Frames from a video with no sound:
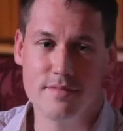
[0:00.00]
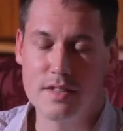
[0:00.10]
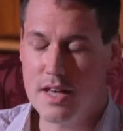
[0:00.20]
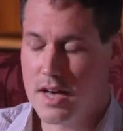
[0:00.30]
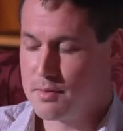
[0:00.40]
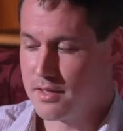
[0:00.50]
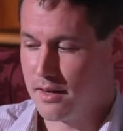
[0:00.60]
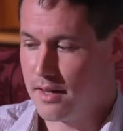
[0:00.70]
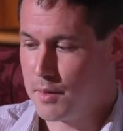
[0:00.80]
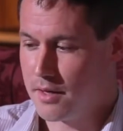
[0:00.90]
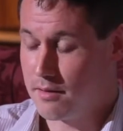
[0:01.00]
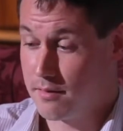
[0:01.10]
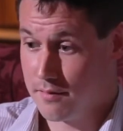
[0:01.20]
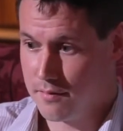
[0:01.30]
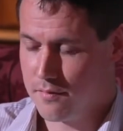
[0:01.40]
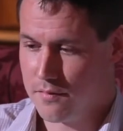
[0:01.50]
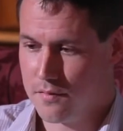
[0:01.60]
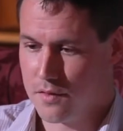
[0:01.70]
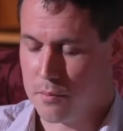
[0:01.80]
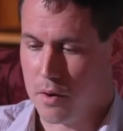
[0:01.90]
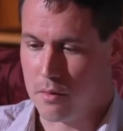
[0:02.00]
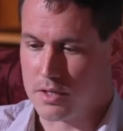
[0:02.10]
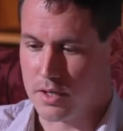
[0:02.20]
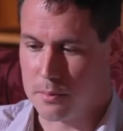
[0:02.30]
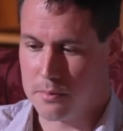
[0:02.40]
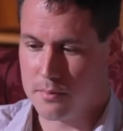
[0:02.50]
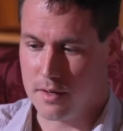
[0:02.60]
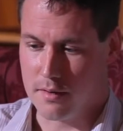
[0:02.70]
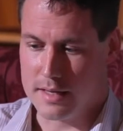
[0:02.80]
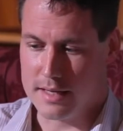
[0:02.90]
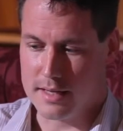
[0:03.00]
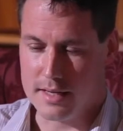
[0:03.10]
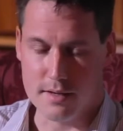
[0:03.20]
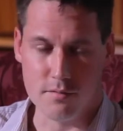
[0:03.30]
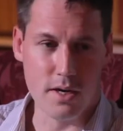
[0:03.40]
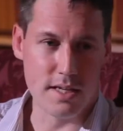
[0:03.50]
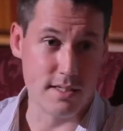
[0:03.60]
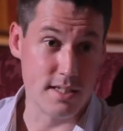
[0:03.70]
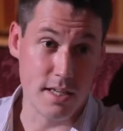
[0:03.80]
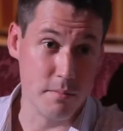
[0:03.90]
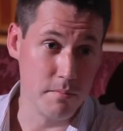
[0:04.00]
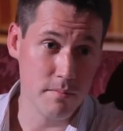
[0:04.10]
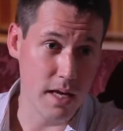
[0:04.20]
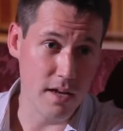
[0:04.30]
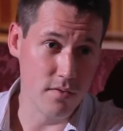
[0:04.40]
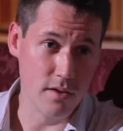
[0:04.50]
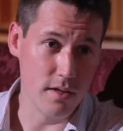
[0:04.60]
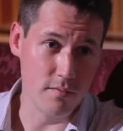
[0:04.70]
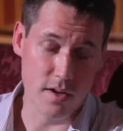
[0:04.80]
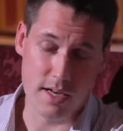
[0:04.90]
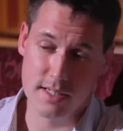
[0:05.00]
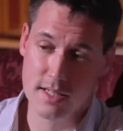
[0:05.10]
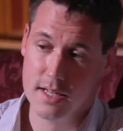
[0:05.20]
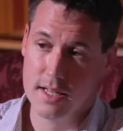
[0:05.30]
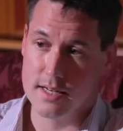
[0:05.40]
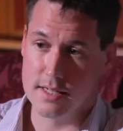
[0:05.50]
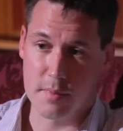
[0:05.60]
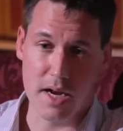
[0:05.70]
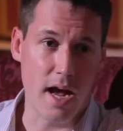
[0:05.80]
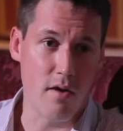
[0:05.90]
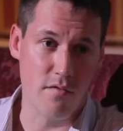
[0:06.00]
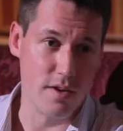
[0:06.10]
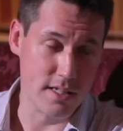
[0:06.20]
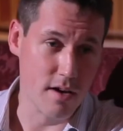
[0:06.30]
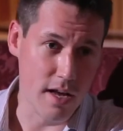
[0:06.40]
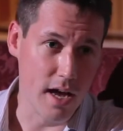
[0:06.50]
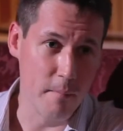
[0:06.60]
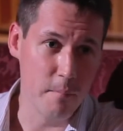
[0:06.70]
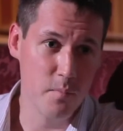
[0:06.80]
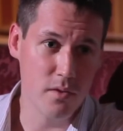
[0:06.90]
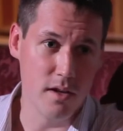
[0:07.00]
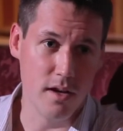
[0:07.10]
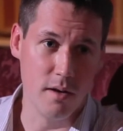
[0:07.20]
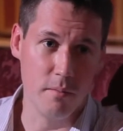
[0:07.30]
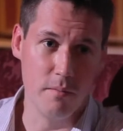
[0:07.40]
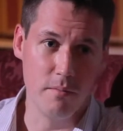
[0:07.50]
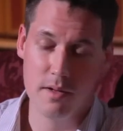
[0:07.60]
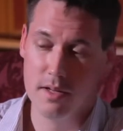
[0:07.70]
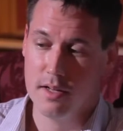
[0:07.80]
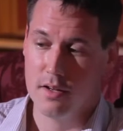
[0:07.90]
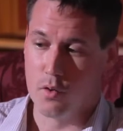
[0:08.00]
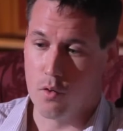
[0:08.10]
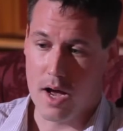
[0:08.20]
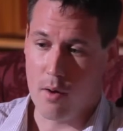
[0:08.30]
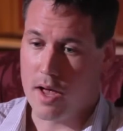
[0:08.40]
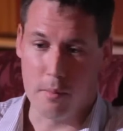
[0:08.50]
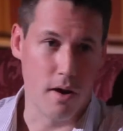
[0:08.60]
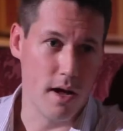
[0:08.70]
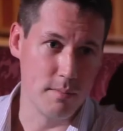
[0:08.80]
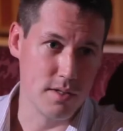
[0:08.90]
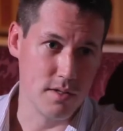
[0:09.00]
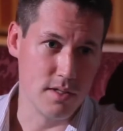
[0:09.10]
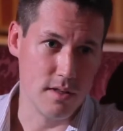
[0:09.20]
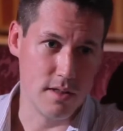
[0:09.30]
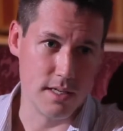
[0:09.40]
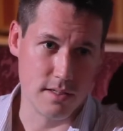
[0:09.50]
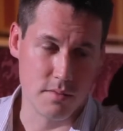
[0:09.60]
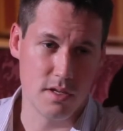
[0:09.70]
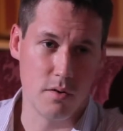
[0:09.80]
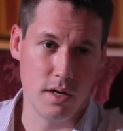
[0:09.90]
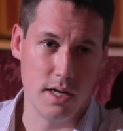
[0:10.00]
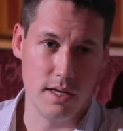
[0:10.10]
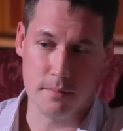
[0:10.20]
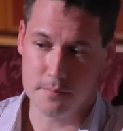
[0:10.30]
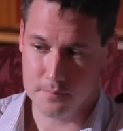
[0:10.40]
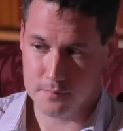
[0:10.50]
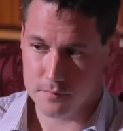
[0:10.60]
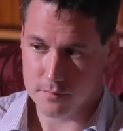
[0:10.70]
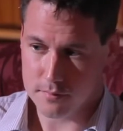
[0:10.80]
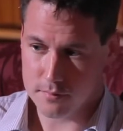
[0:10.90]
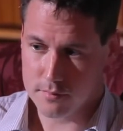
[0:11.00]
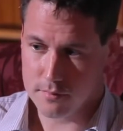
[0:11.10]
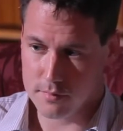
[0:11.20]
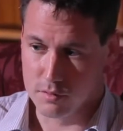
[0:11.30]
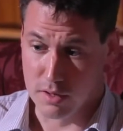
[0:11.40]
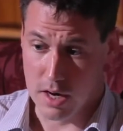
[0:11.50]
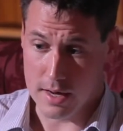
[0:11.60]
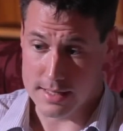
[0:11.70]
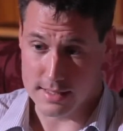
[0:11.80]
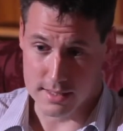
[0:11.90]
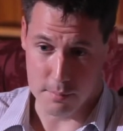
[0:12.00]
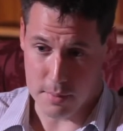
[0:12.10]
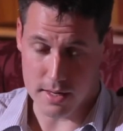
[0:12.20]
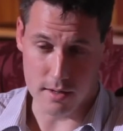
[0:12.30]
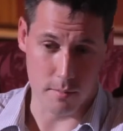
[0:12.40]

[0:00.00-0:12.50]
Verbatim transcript: Yeah, absolutely. I mean, for the polar trip, you know, it, it, really is a team effort. In fact, it doesn't matter how fit I am um, or how able I am to do certain things, I'm totally reliant and dependent